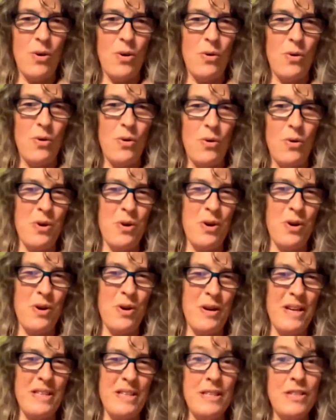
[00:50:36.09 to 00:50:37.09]
Or
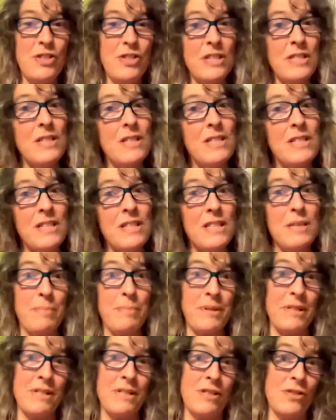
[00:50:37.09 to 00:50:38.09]
is it just a
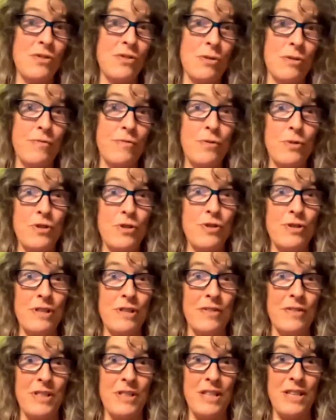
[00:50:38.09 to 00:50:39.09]
discipline to sort of force
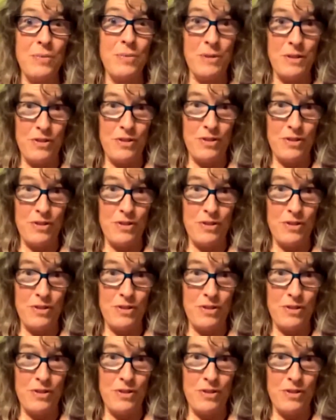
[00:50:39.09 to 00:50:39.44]
yourself to eat when you